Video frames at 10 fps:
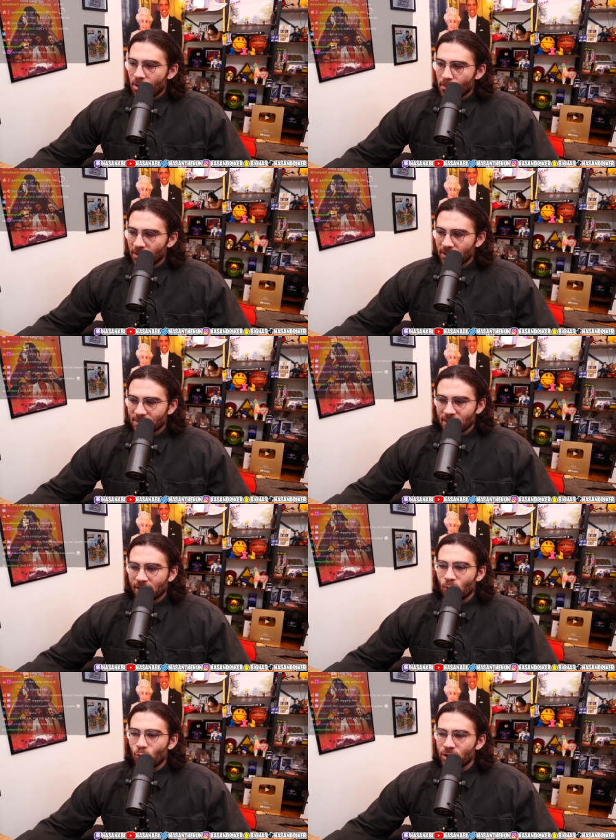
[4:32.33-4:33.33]
But it's
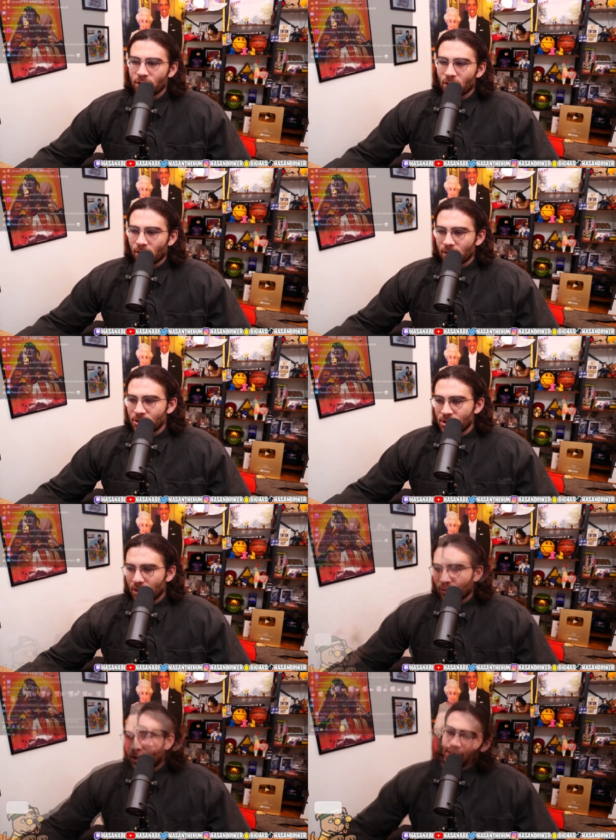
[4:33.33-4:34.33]
like a weird arc in
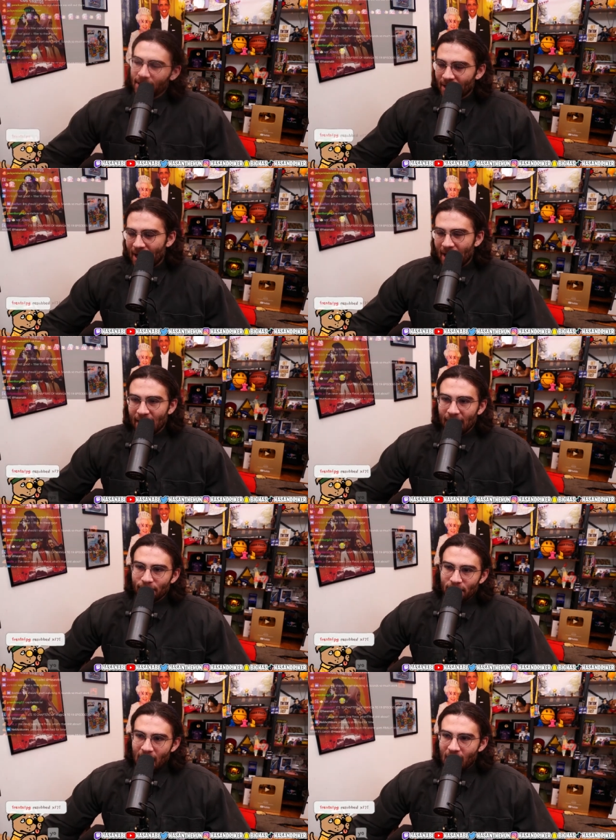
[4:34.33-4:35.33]
general. I
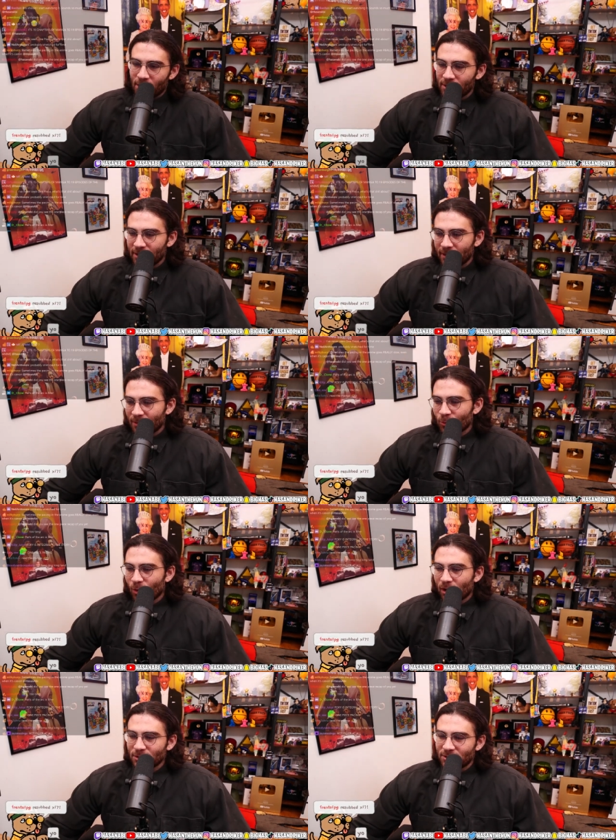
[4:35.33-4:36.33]
am now in
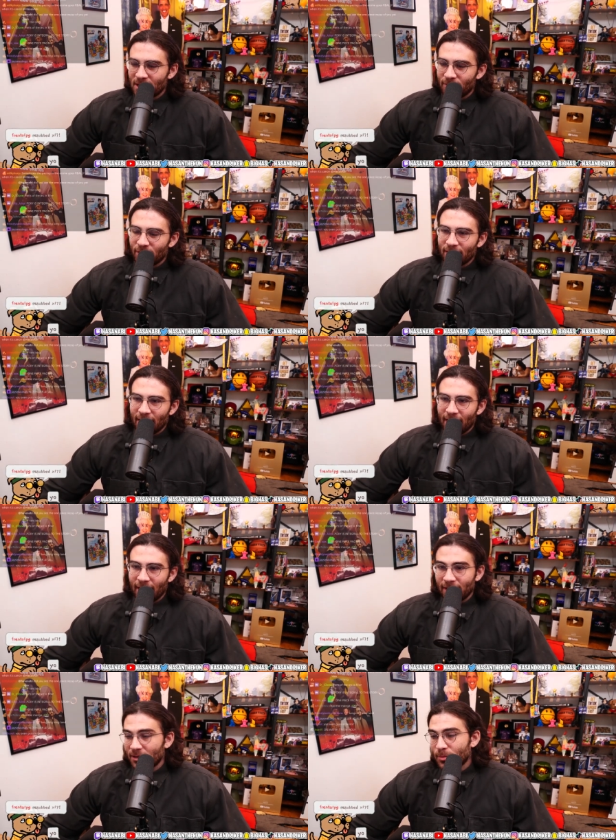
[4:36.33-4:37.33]
Water seven
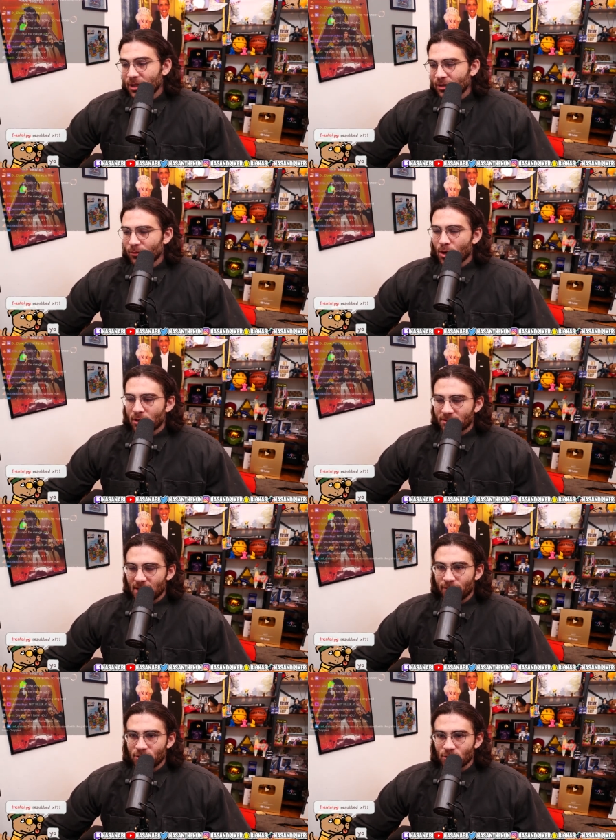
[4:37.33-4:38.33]
and in the beginning of Water
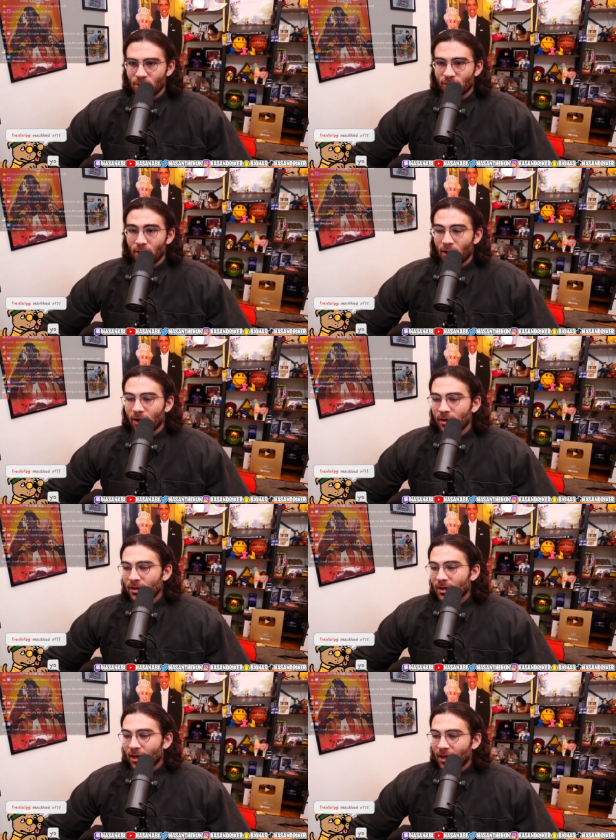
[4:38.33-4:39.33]
seven so far,
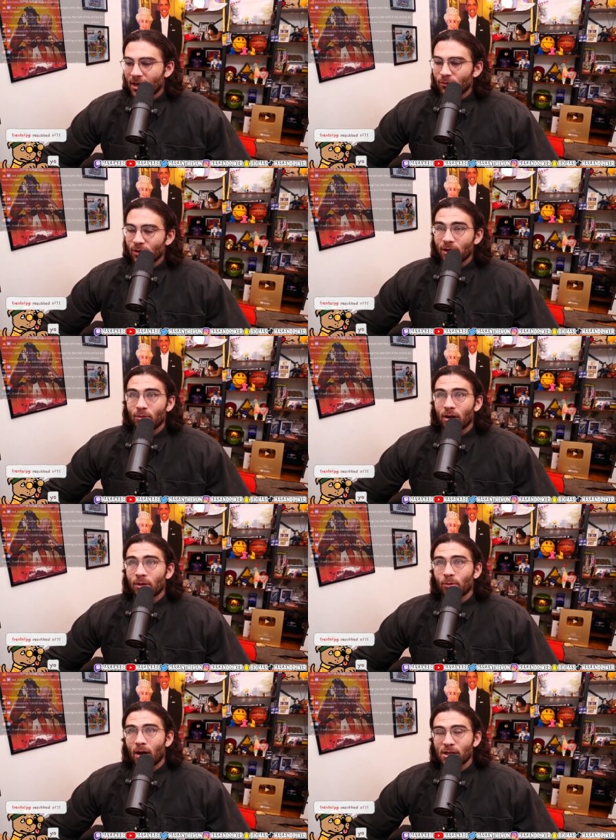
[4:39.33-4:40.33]
and I really
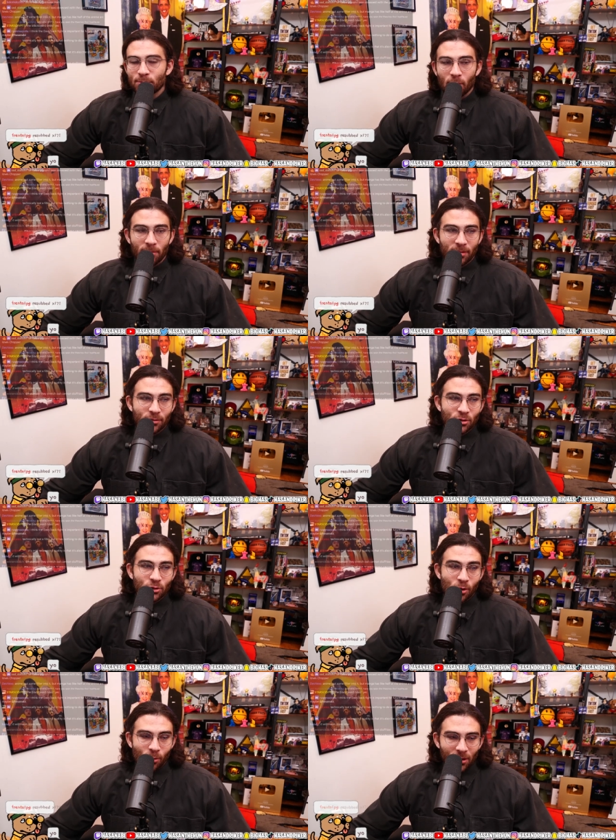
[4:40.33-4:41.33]
wanted to watch more, but it was
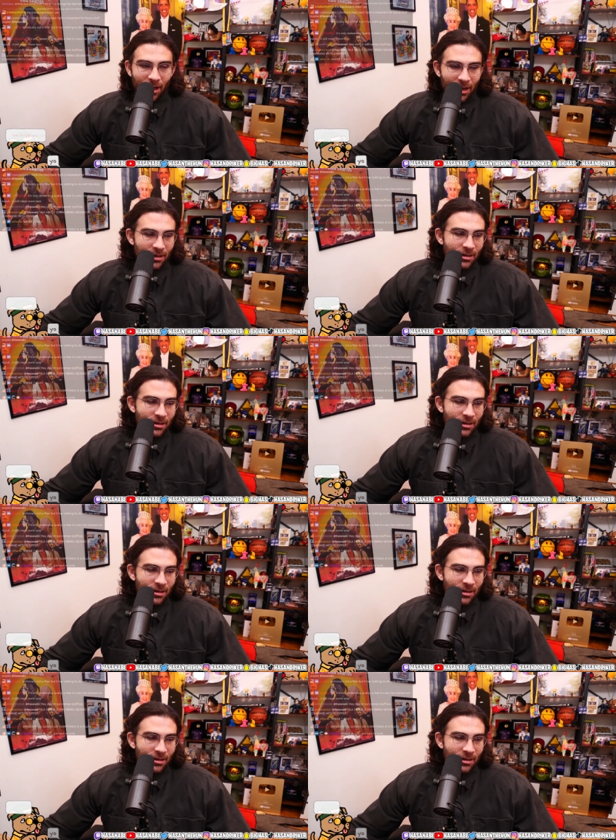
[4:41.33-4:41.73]
so late.